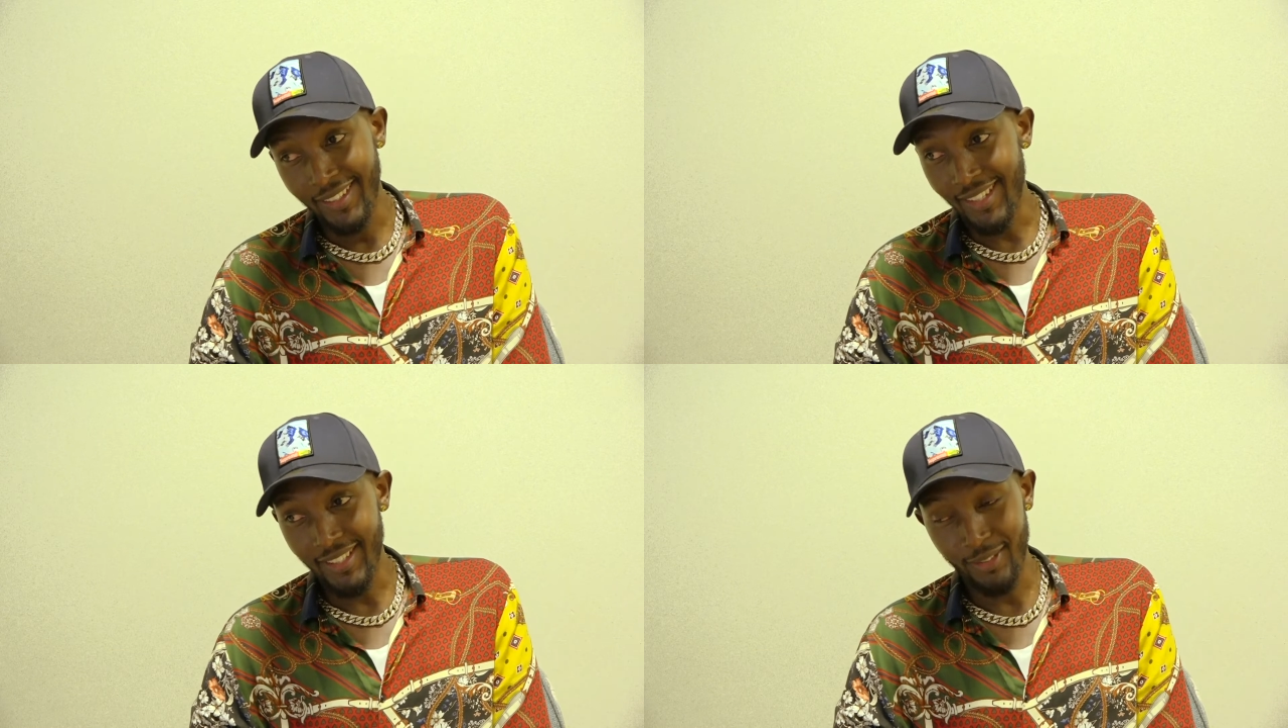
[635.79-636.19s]

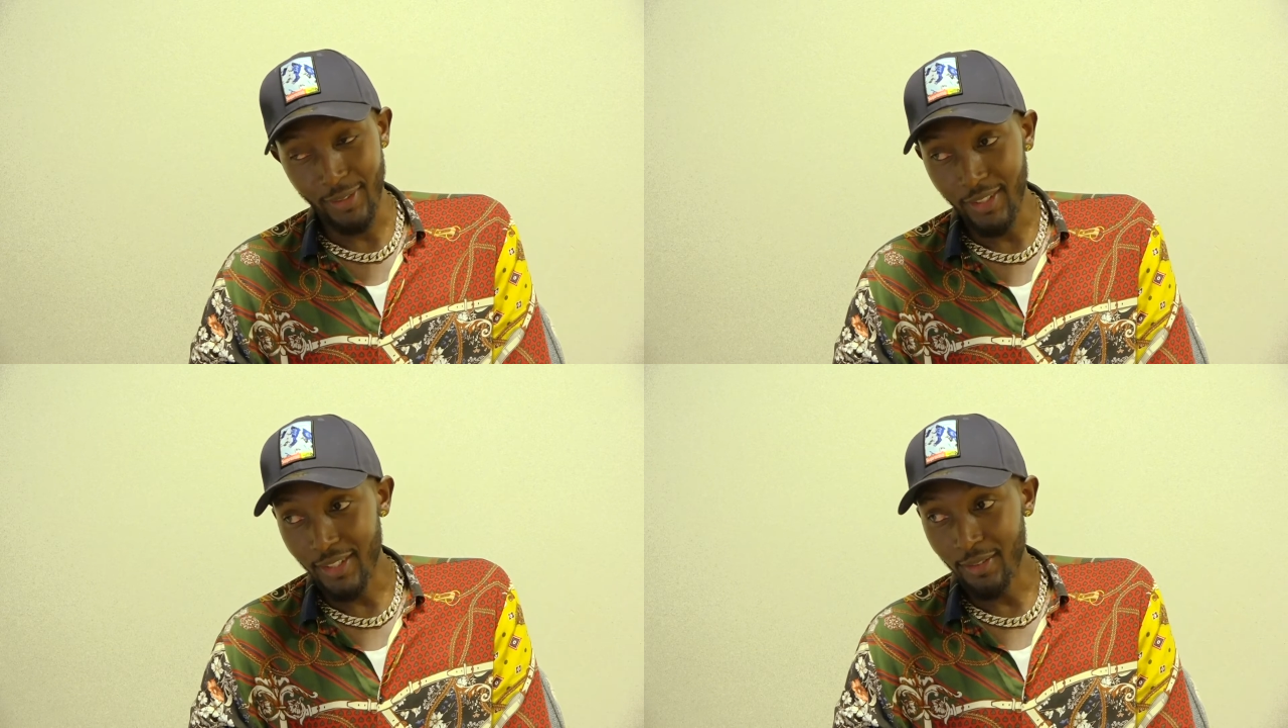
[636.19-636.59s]
that is
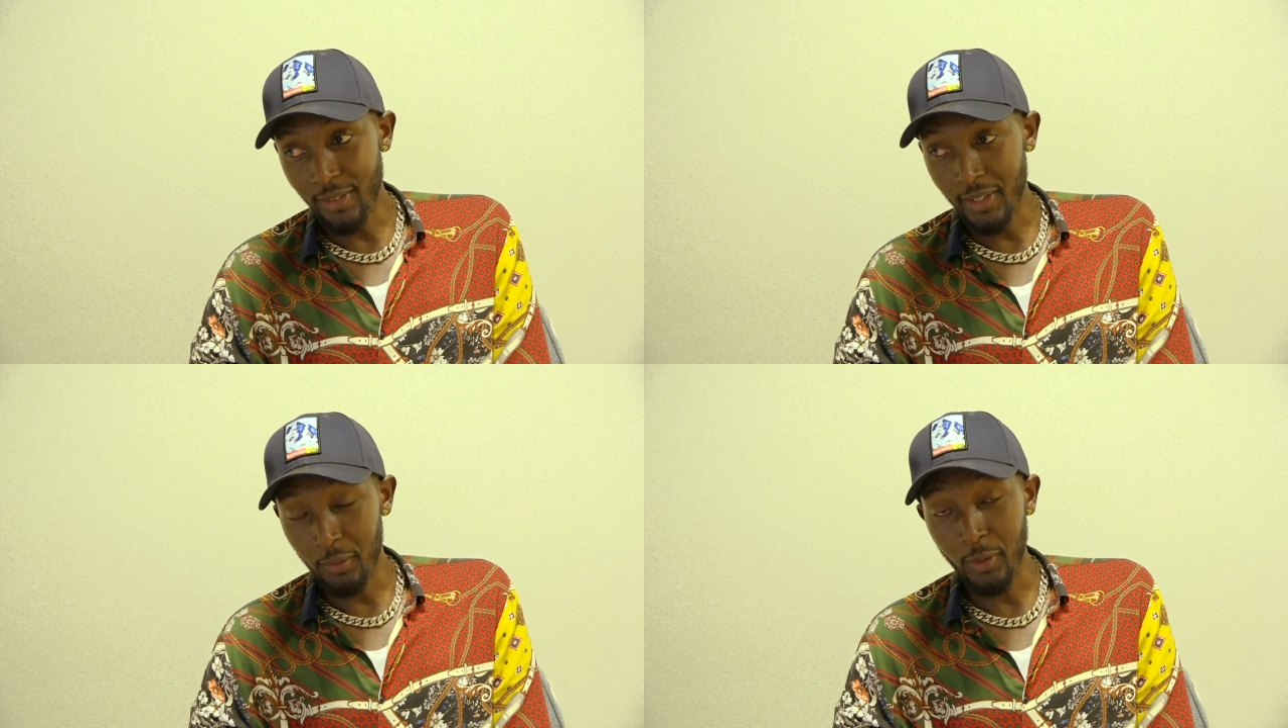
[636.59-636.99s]
very
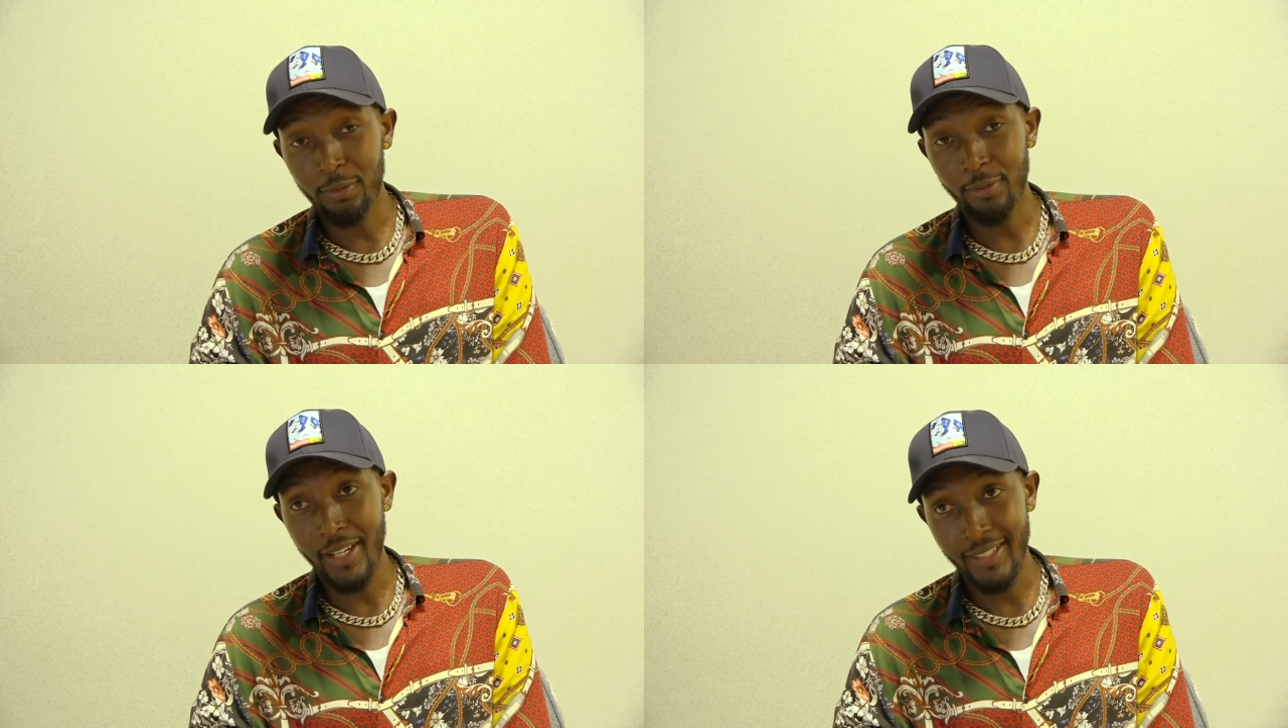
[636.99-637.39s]
difficult. We
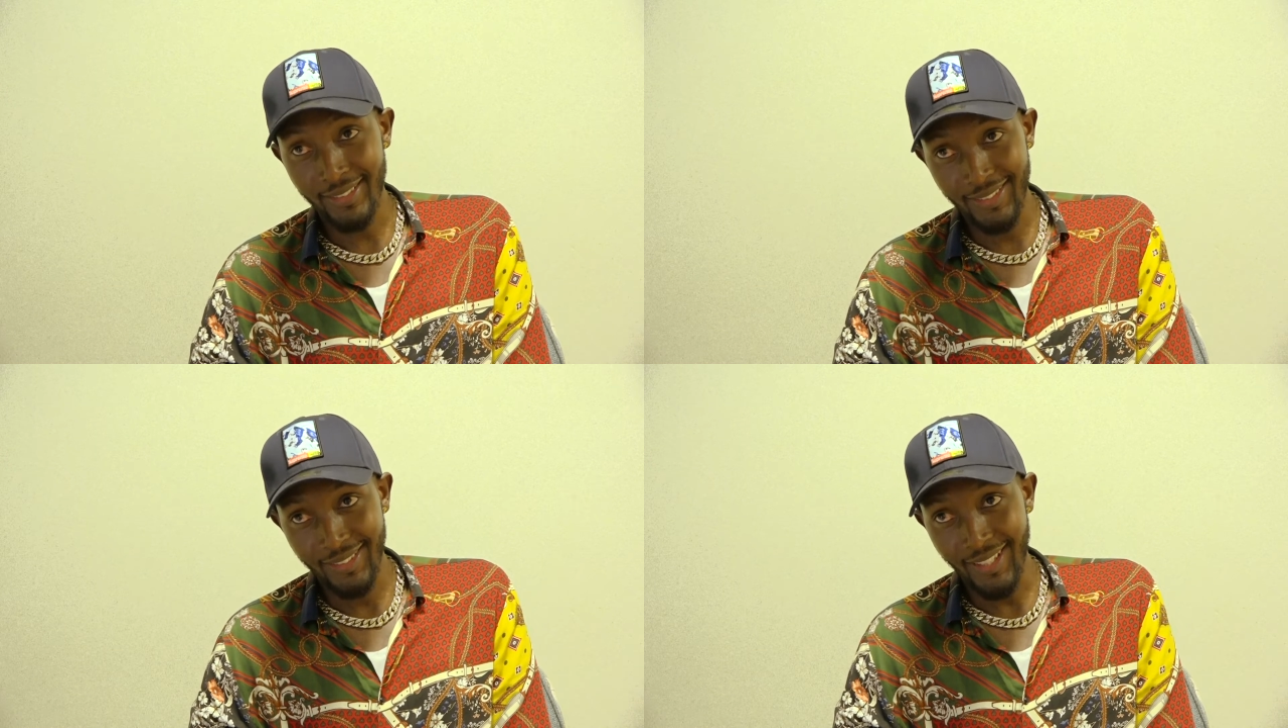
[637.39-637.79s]

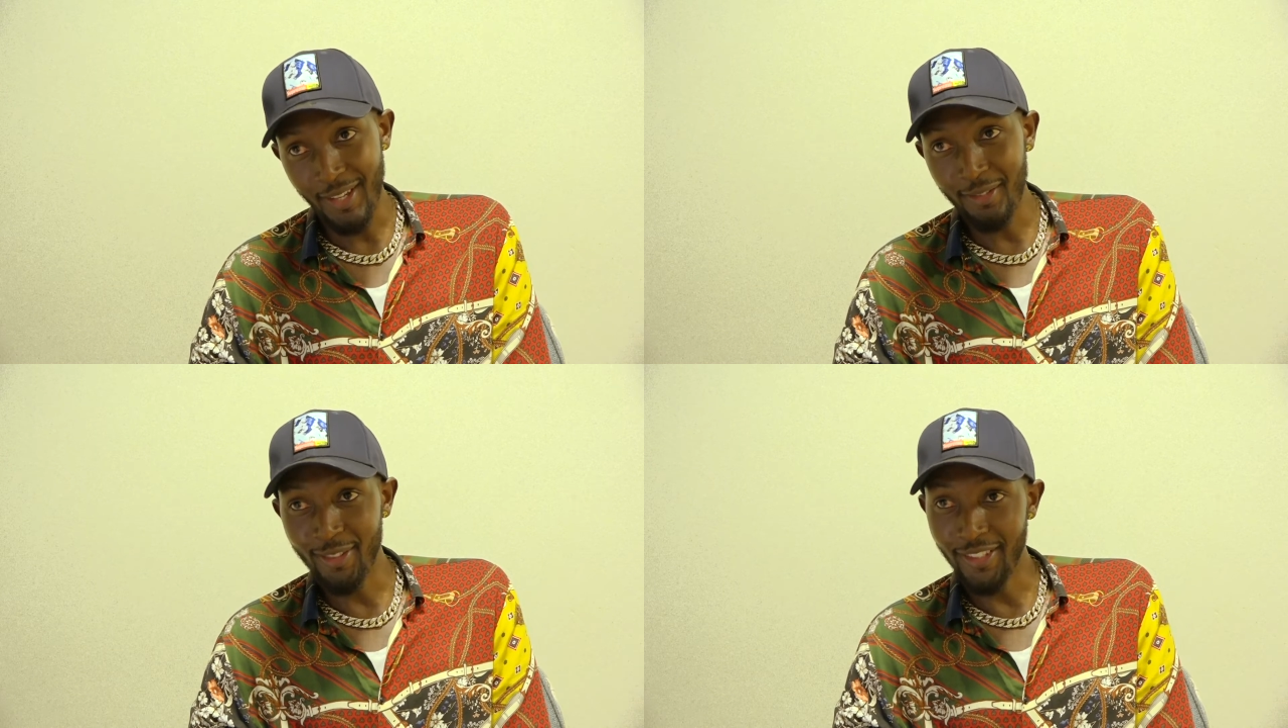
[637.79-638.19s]
fight
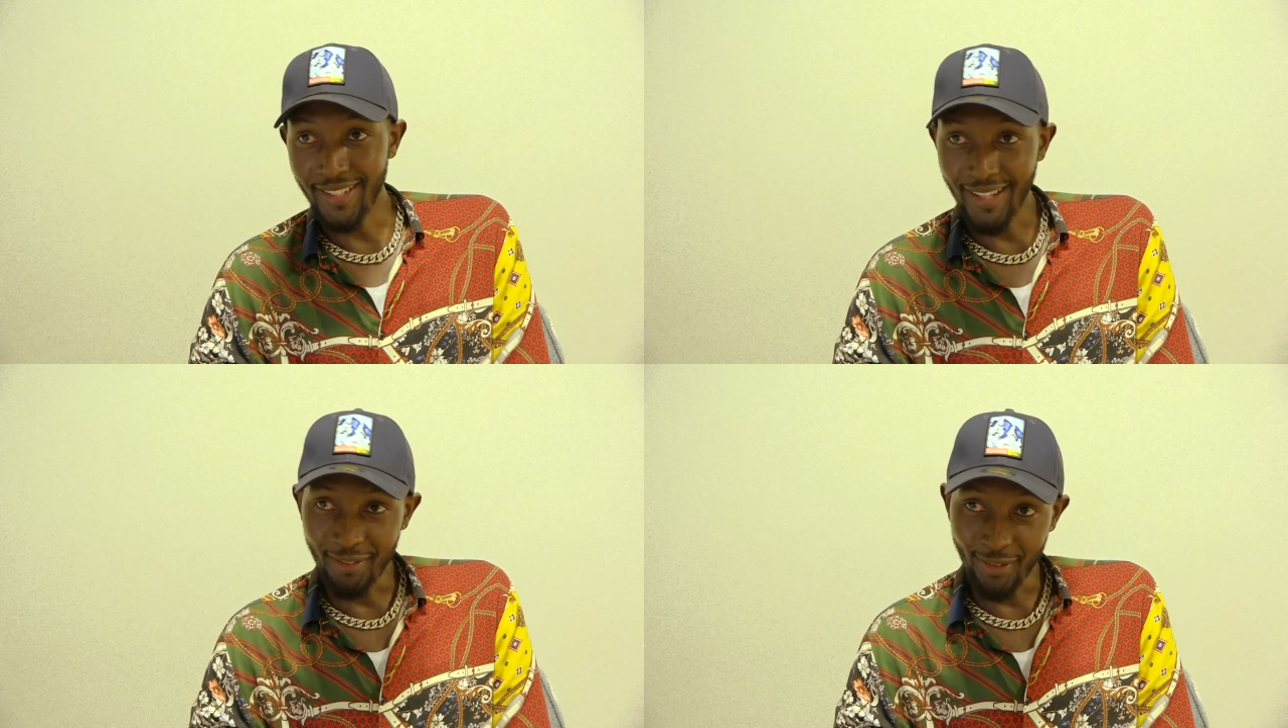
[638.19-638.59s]
every
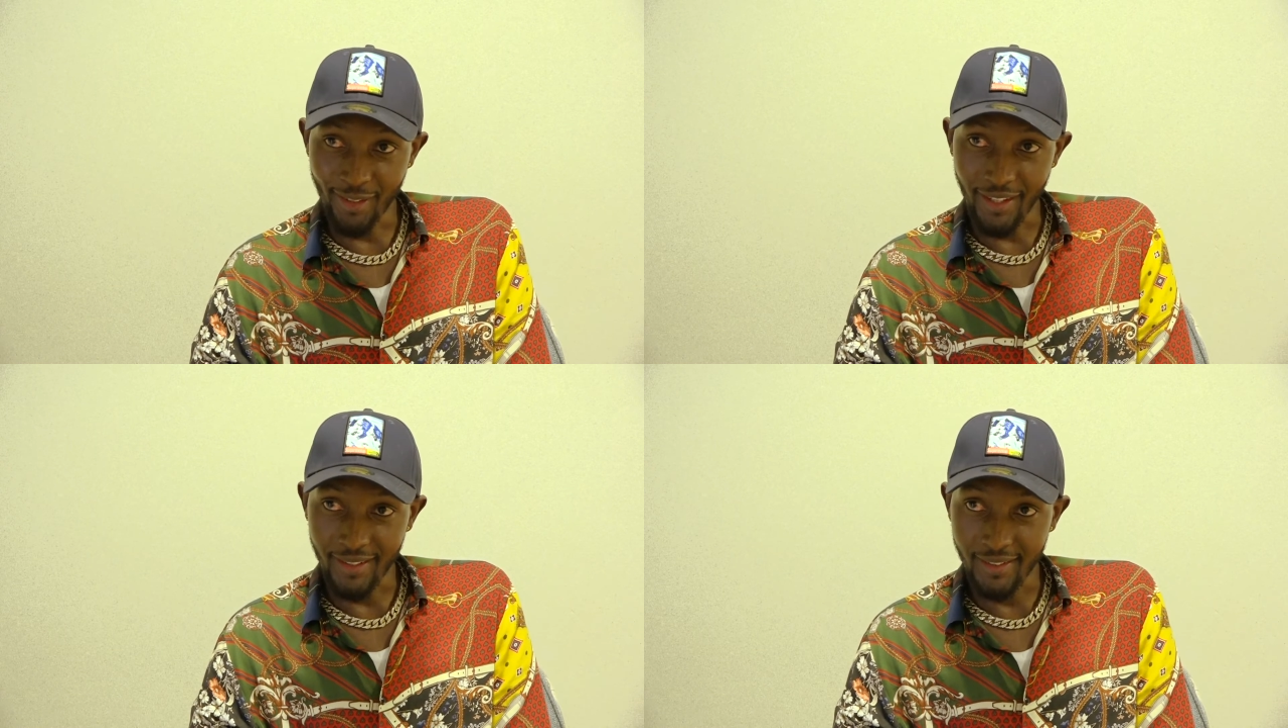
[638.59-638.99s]
day for
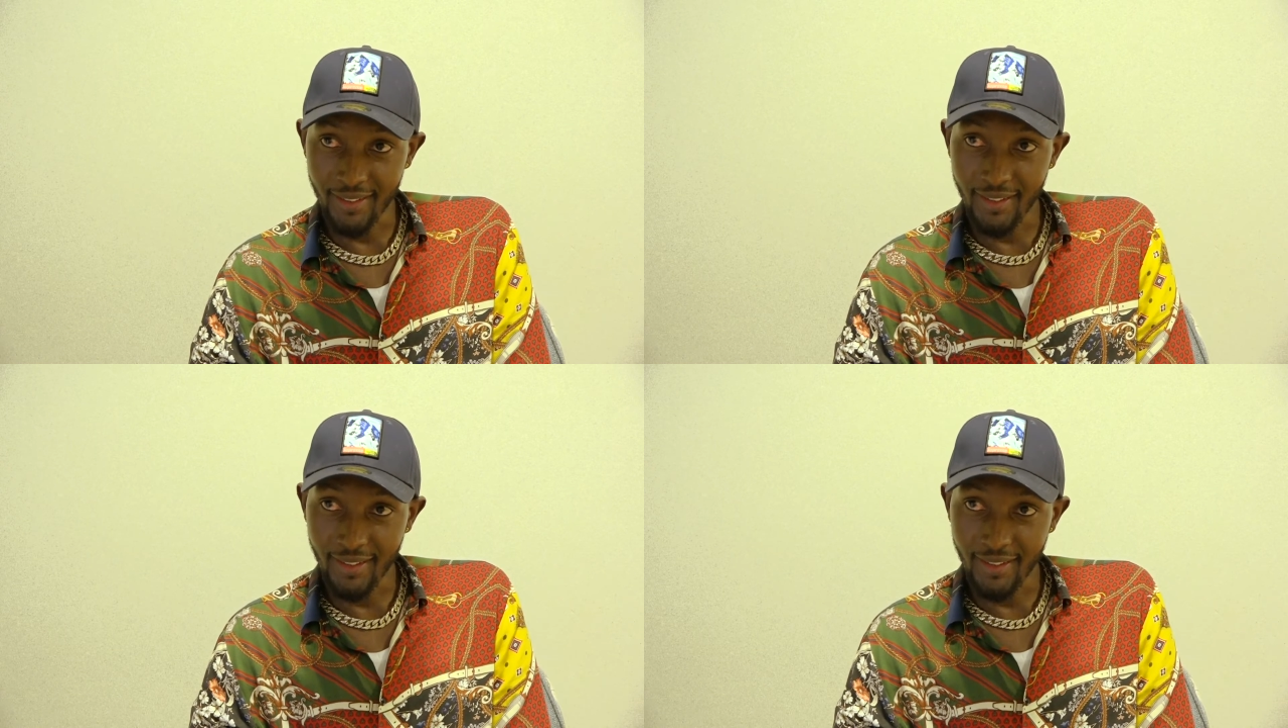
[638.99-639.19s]
that.